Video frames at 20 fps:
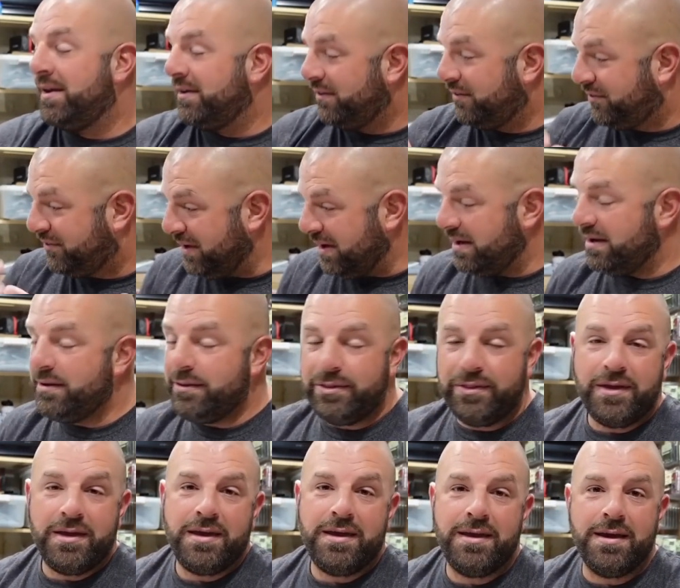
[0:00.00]
to see
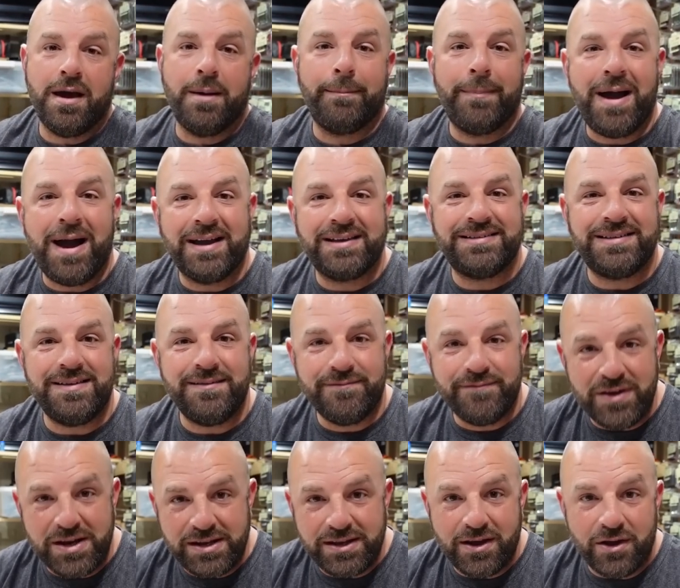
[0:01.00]
the unboxing
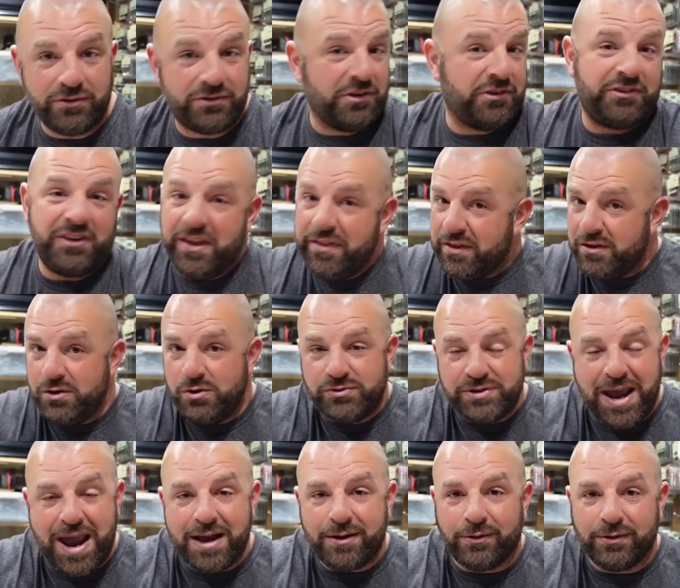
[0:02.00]
videos, to see the new
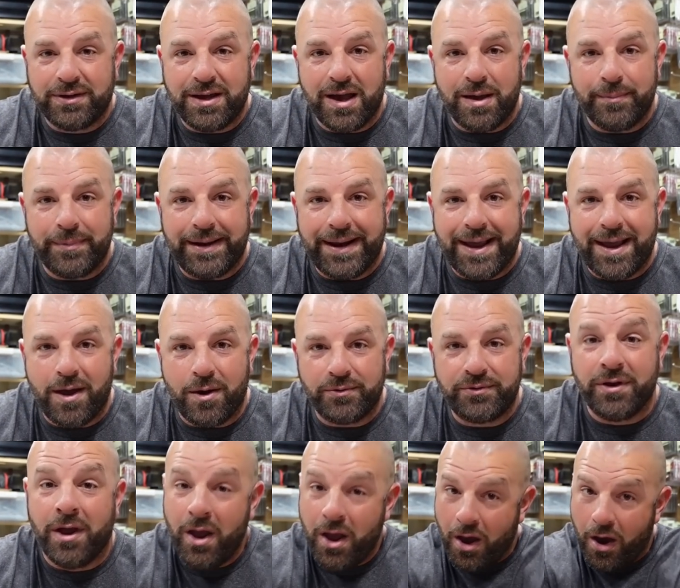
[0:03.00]
tackle coming
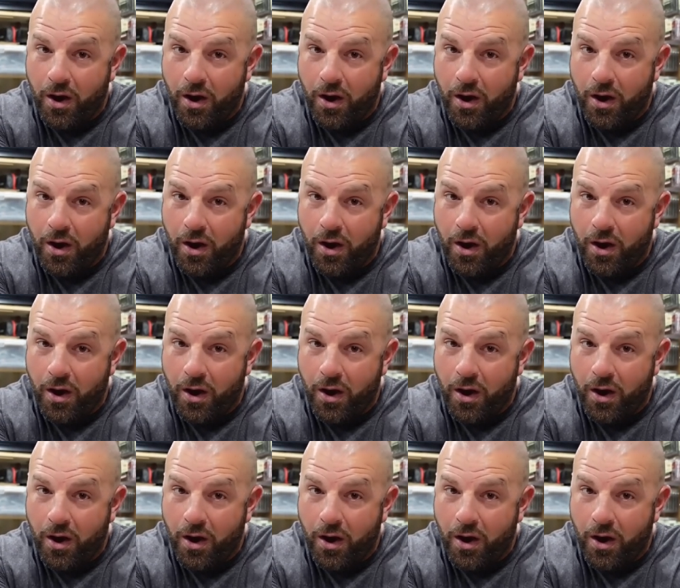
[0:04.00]
out